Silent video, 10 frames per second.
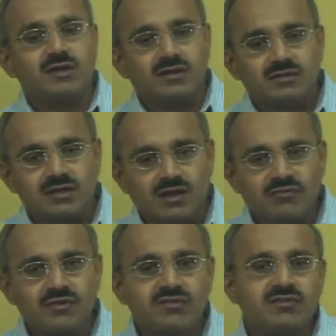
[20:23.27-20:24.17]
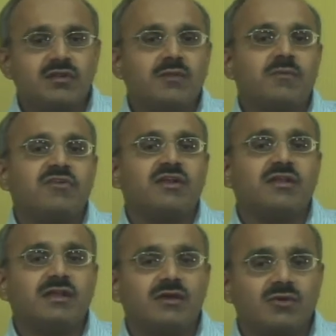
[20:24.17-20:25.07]
the graph is
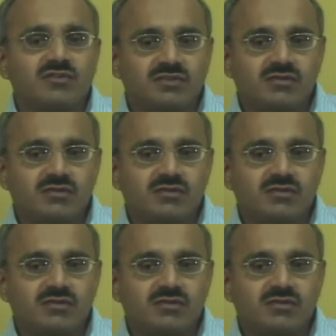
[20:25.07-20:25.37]
represented or